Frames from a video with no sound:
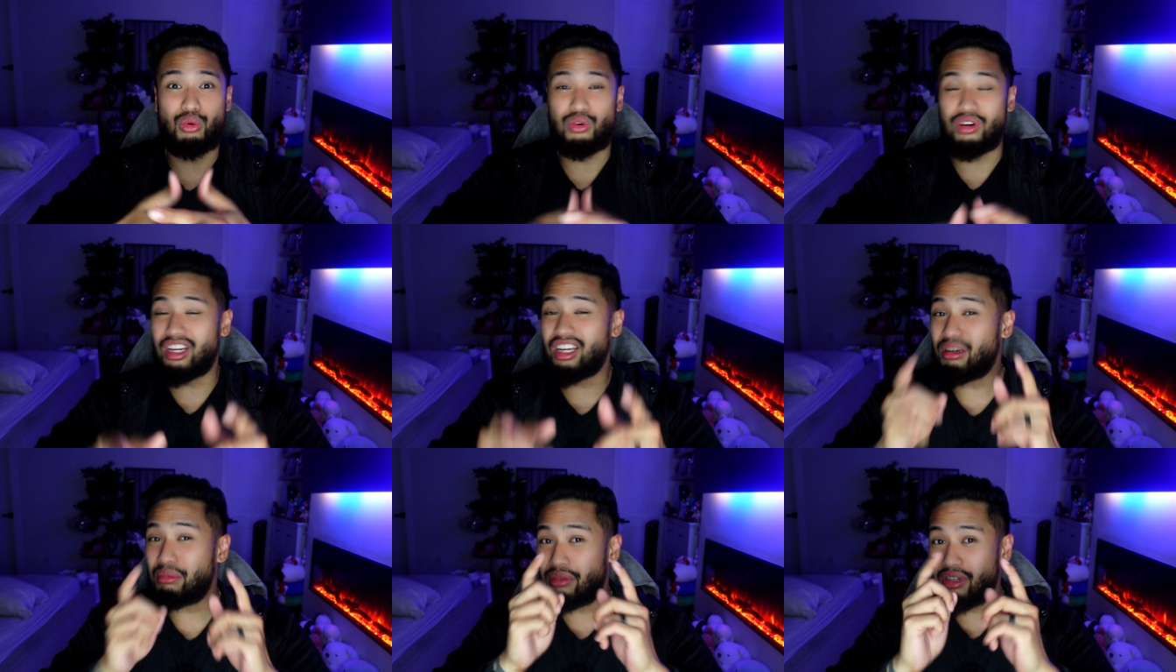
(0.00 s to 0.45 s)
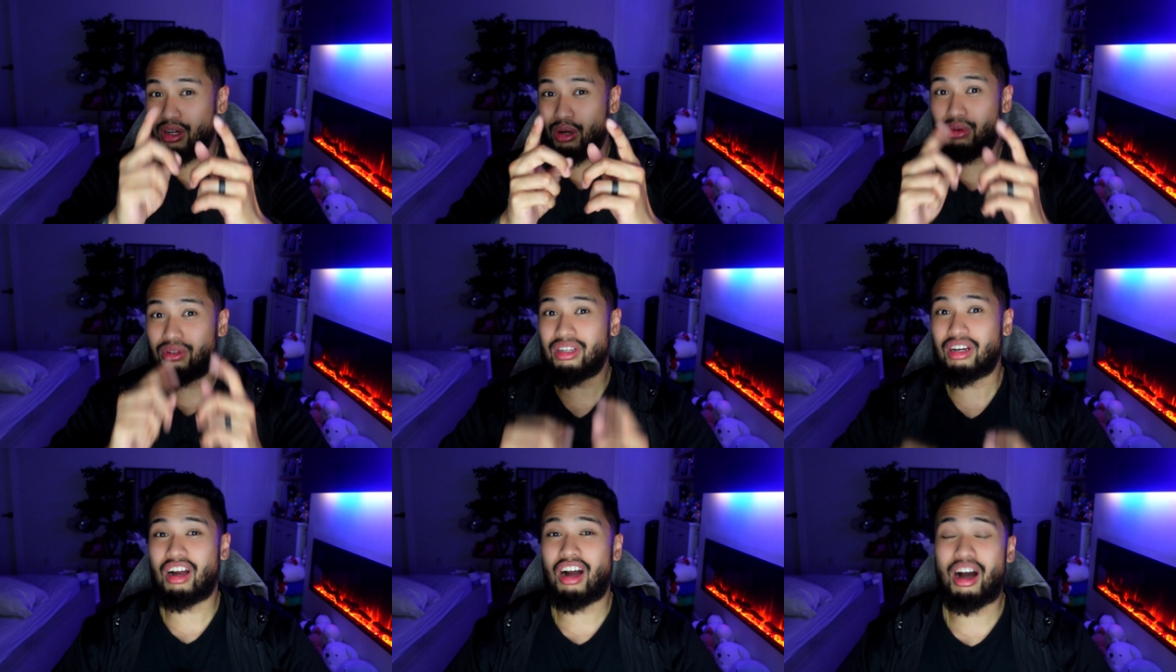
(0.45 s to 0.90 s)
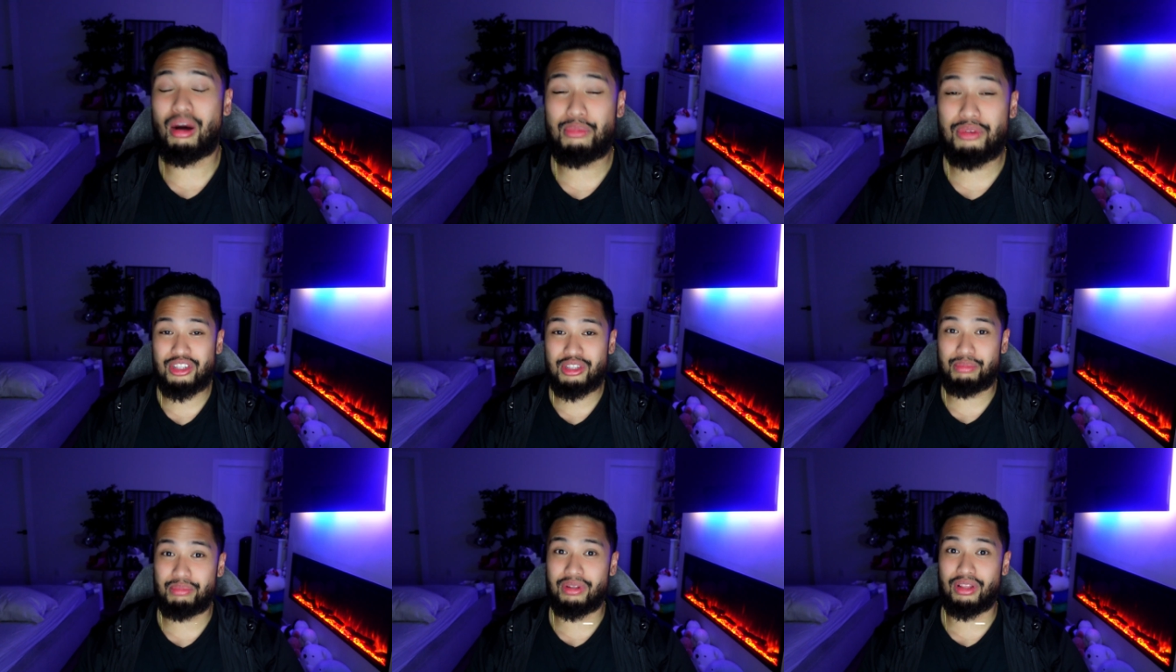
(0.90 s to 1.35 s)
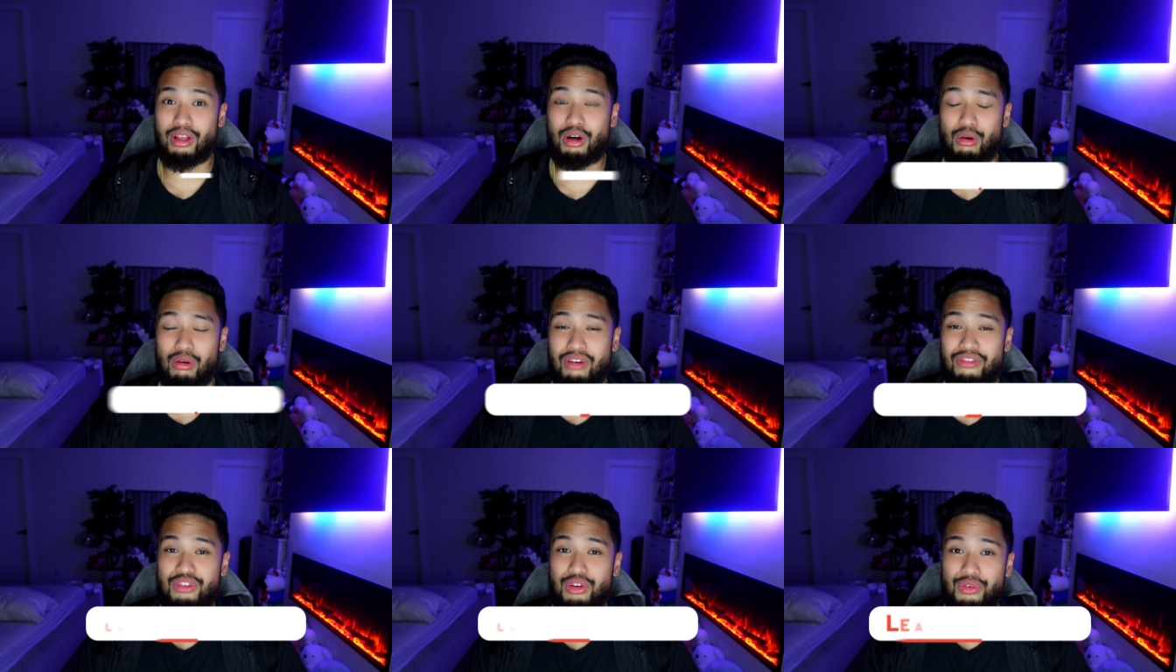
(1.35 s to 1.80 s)
Let me know in the comments
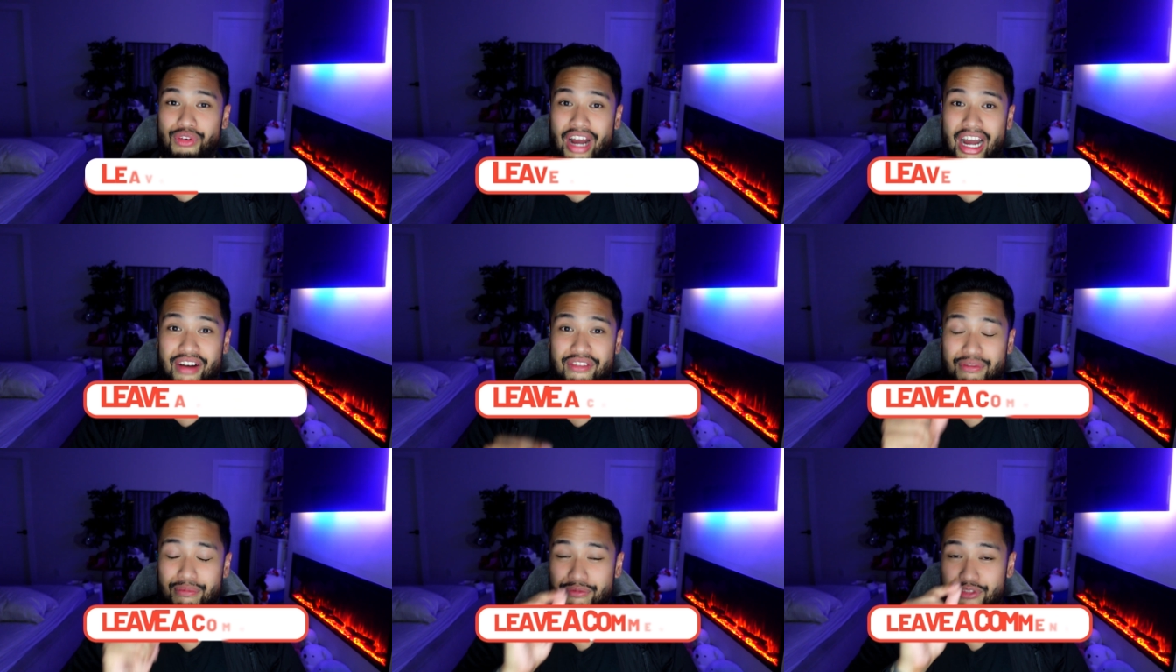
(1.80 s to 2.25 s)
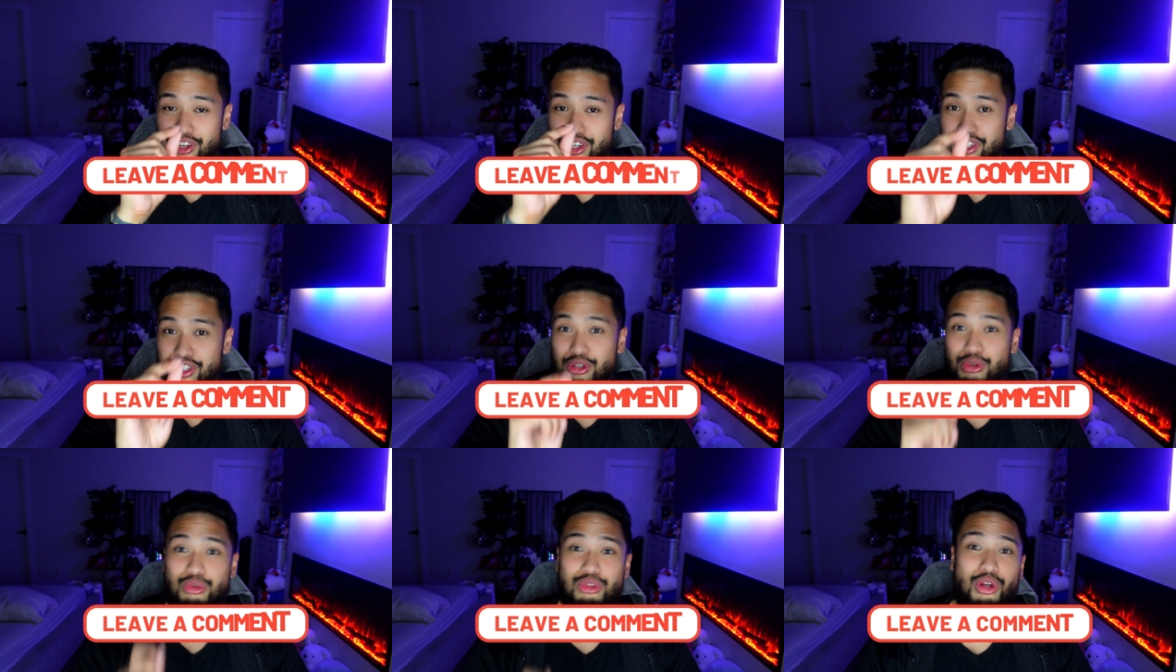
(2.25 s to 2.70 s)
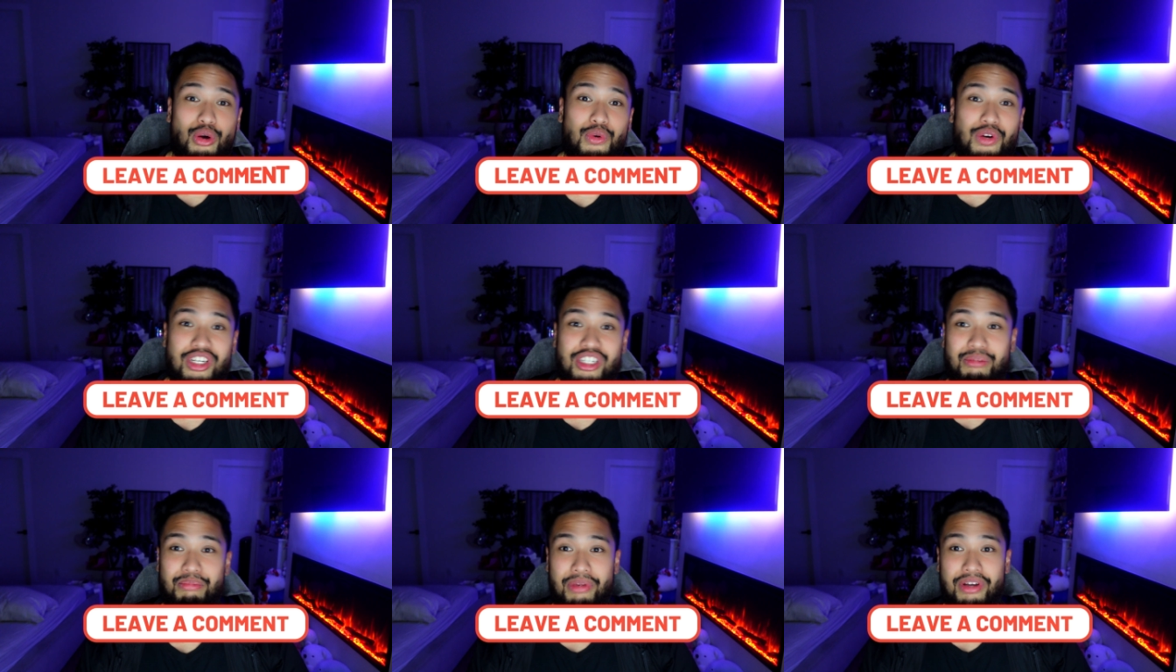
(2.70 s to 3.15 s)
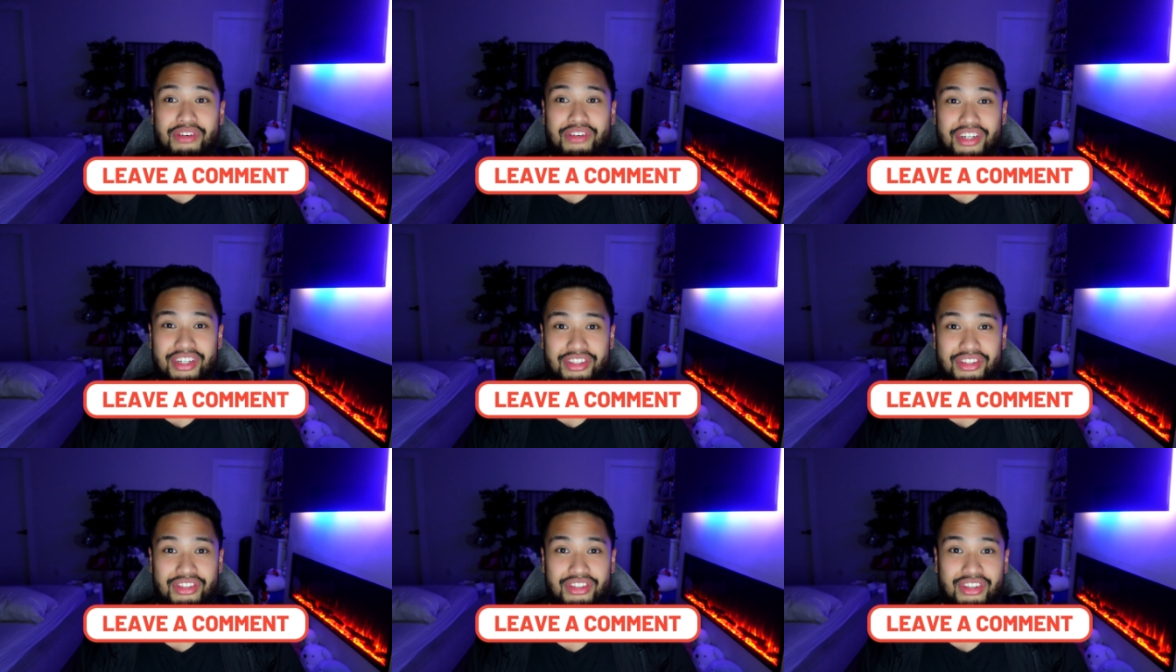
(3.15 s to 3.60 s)
below if you have Jeet Kune Do
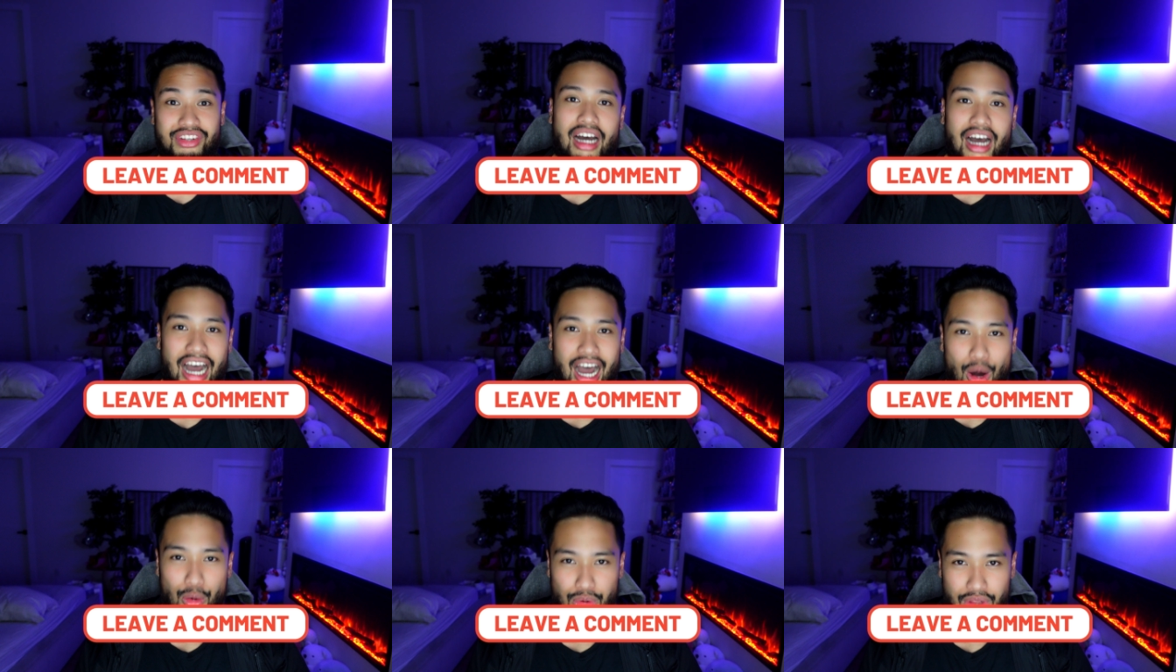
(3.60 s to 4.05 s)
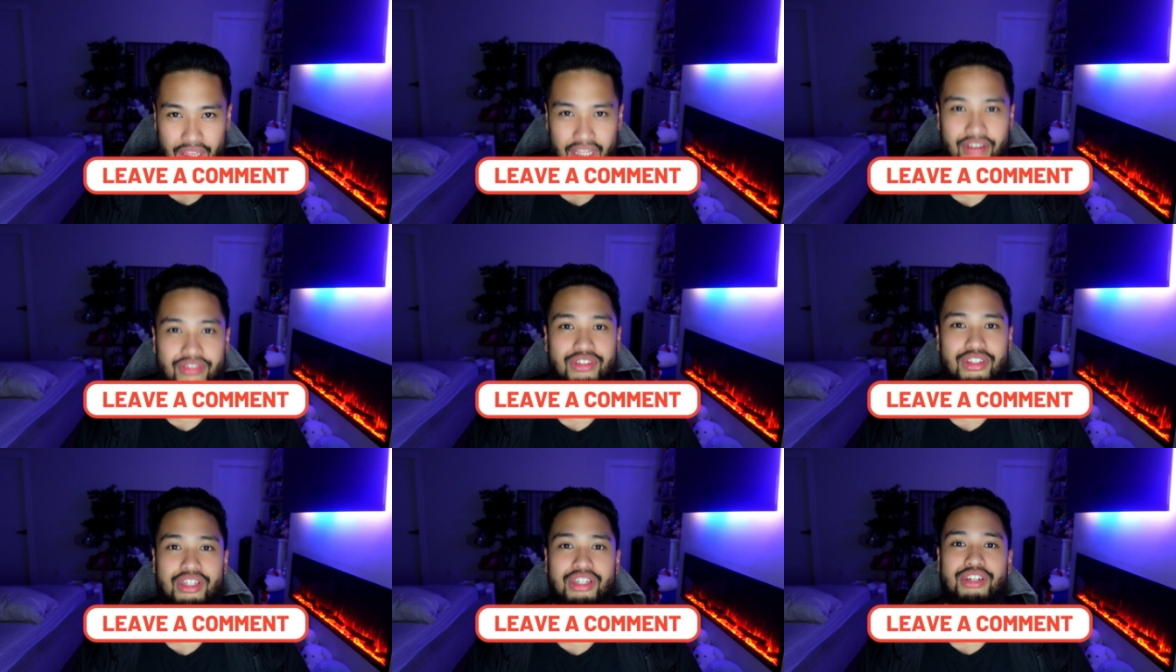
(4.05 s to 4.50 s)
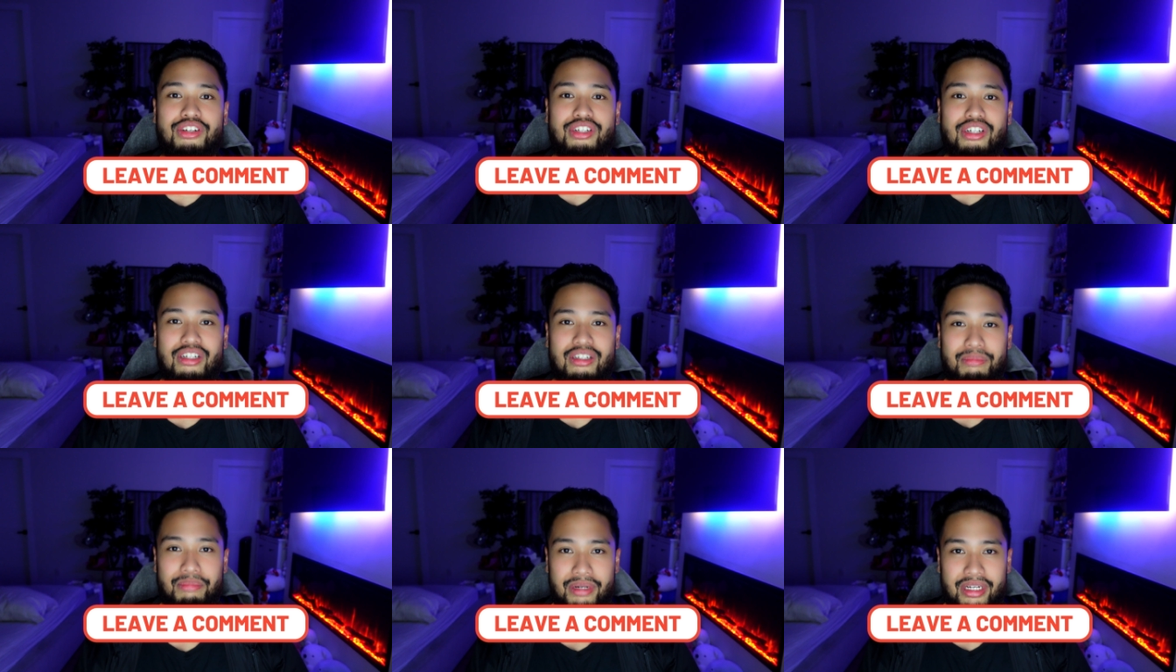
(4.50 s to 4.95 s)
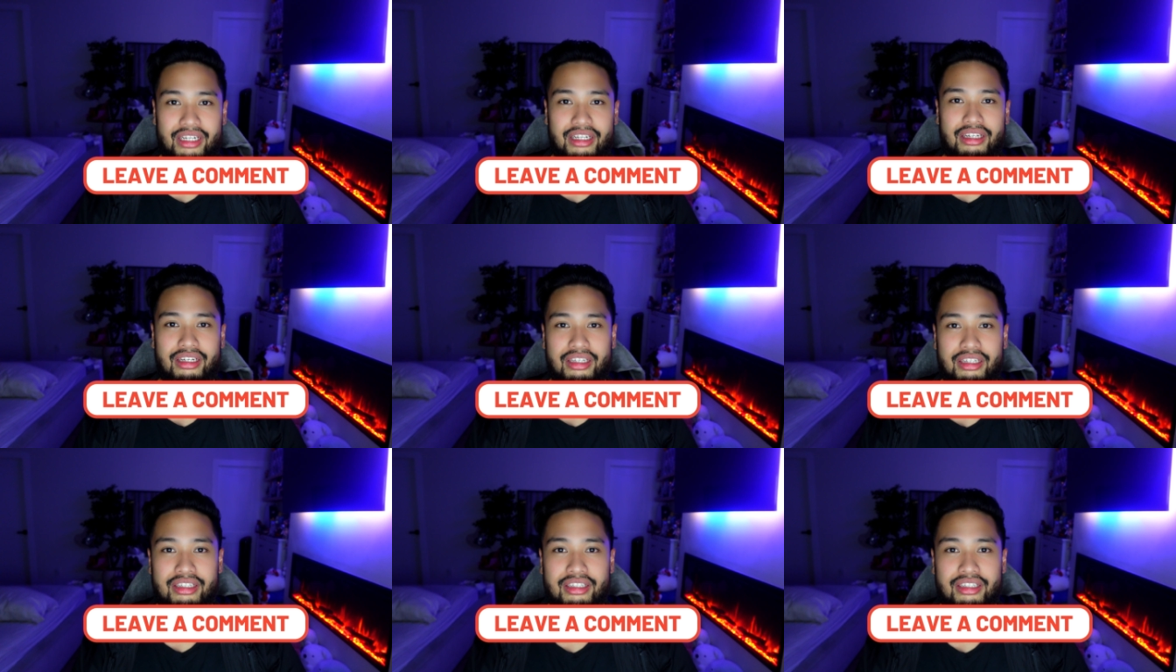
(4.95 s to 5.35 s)
experience. I would love to hear your opinion.